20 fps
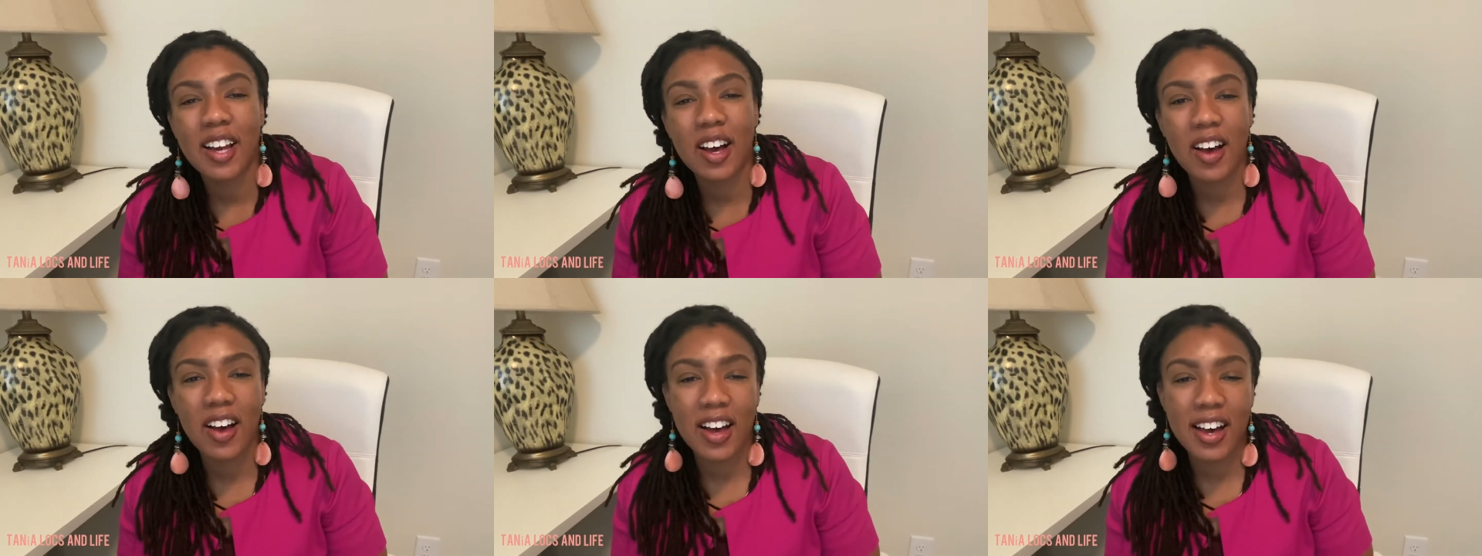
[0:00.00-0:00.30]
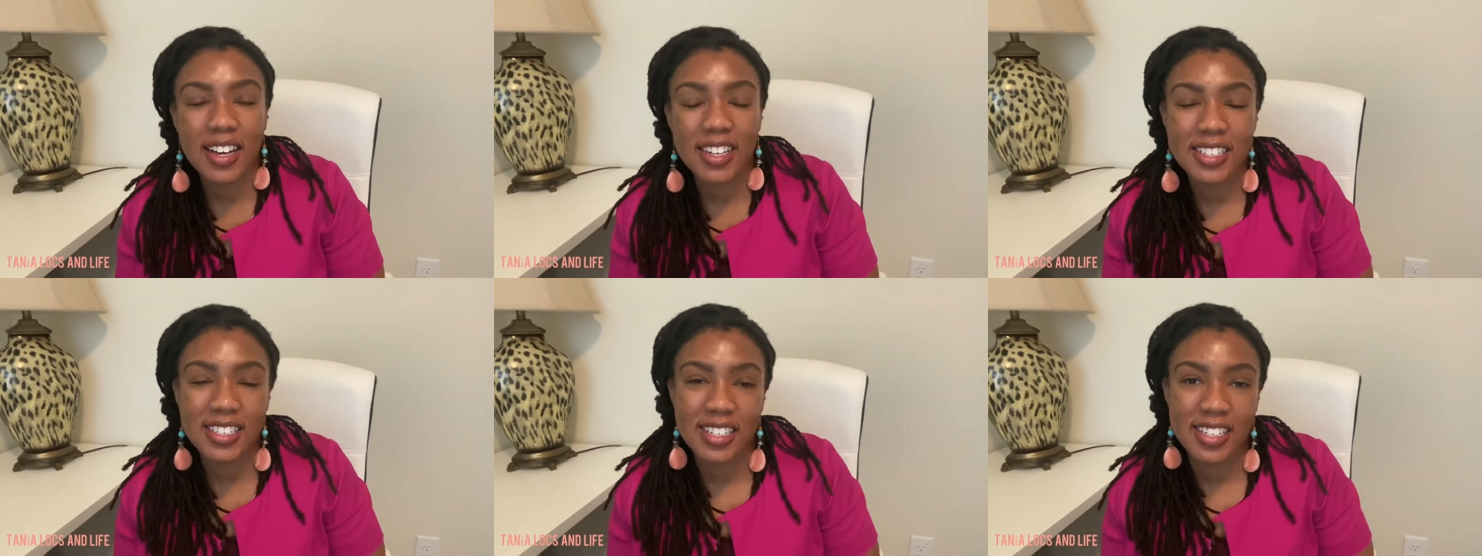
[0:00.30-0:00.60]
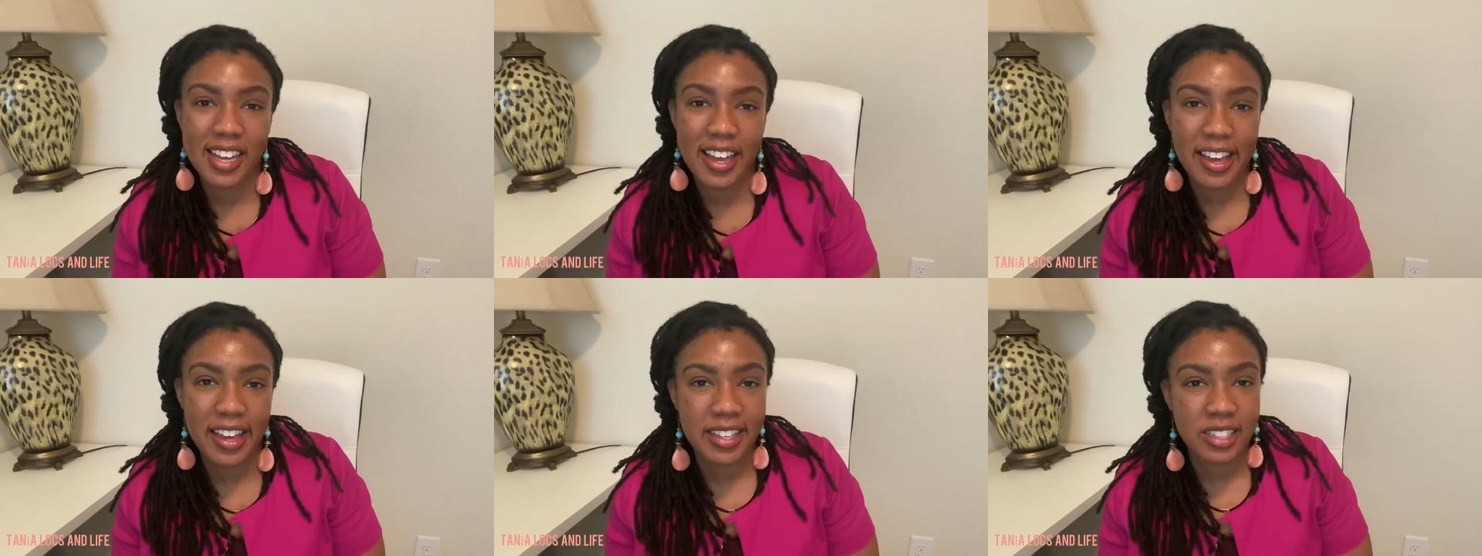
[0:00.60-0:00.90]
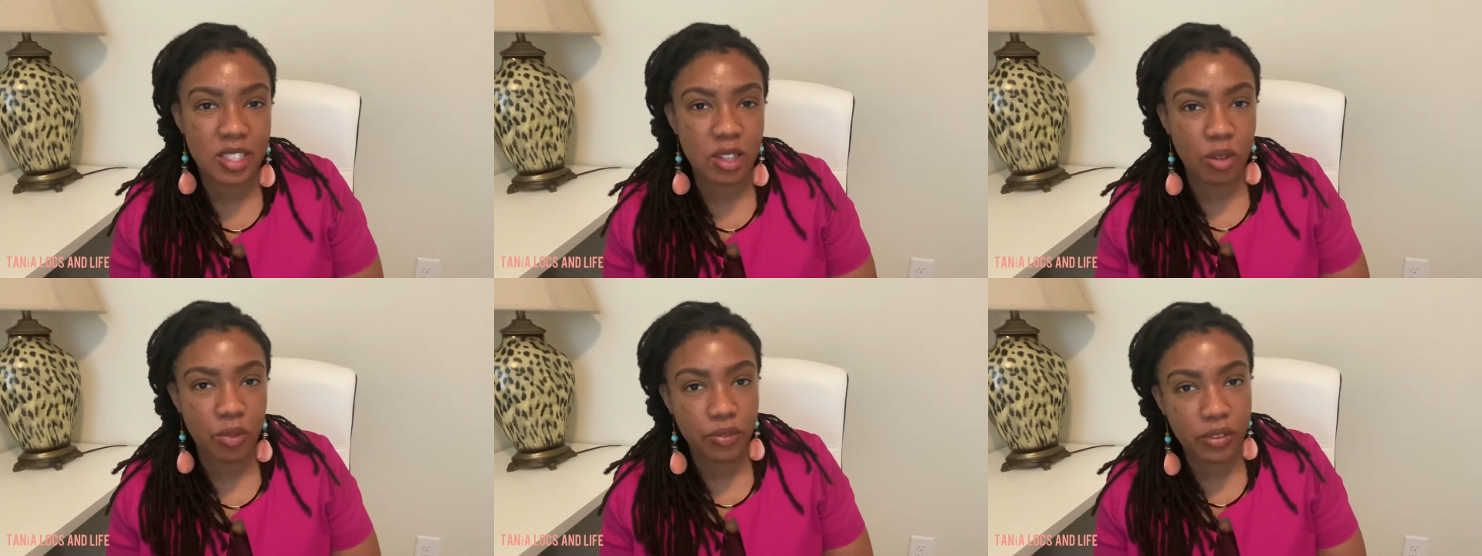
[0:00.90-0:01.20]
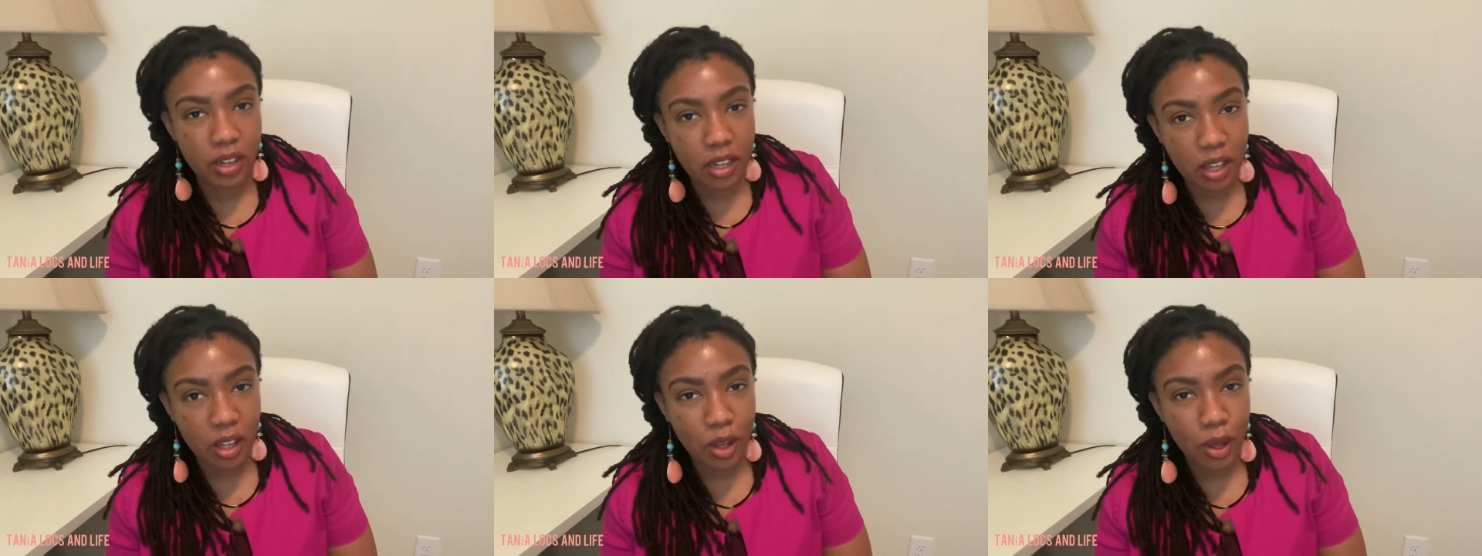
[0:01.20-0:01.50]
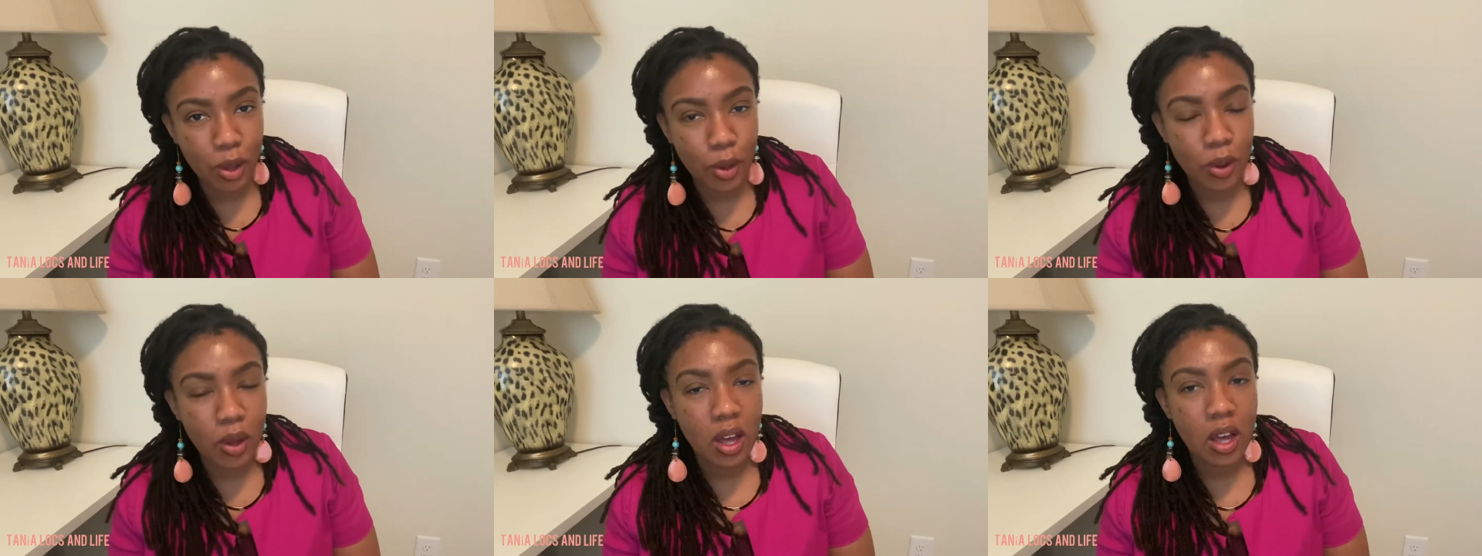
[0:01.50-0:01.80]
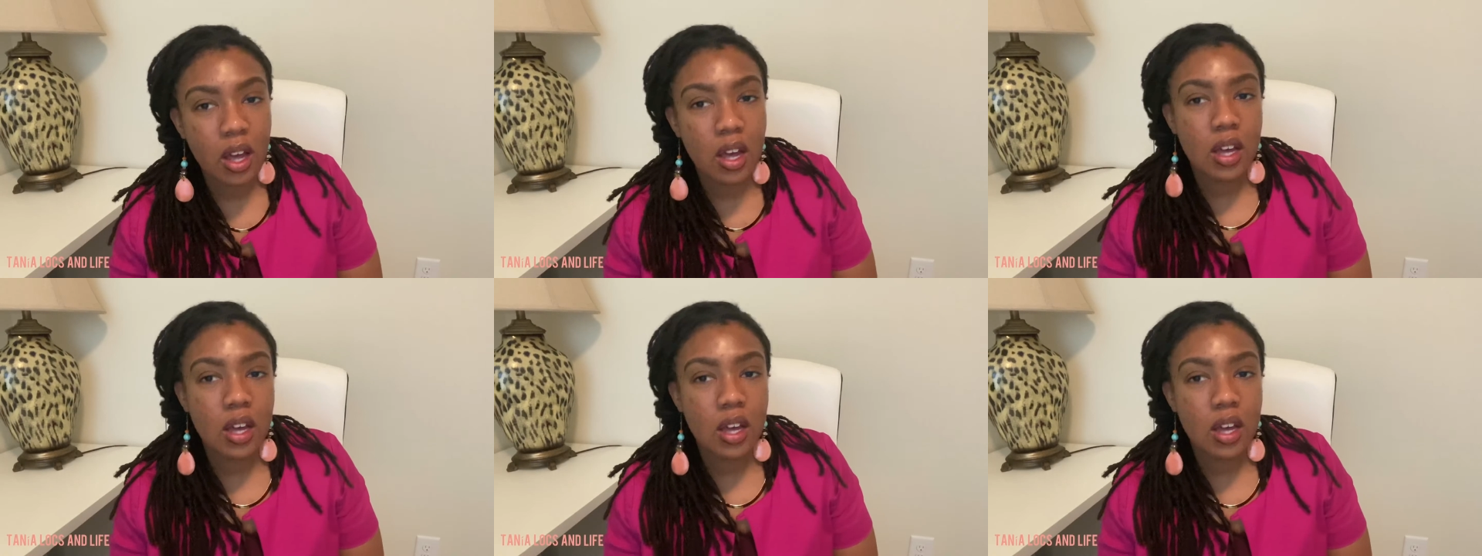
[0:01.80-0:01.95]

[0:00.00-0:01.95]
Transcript: on today's video.